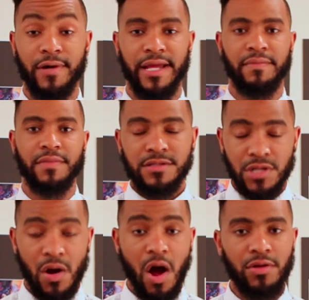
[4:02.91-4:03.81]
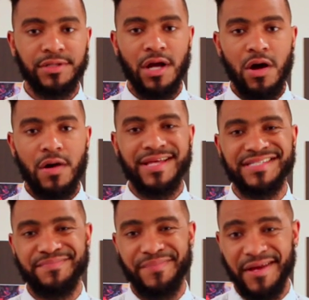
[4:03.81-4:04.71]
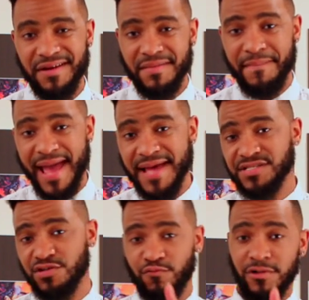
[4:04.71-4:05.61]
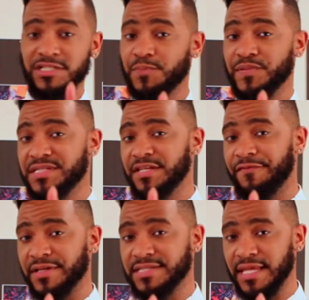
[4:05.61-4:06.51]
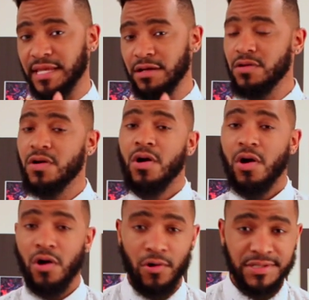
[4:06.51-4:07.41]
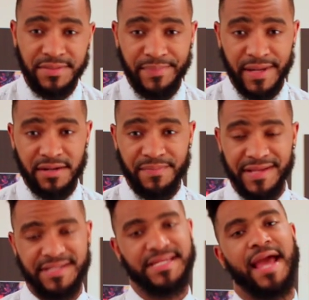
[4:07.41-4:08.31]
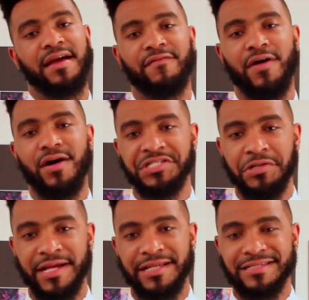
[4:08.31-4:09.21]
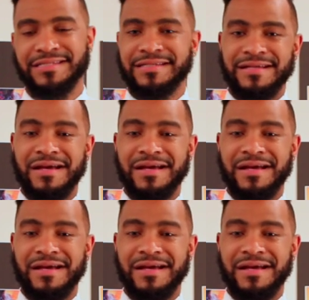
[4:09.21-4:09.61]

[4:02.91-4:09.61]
the way. So all in all, is it better to master one specific skill, or is it better to be a jack of all trades?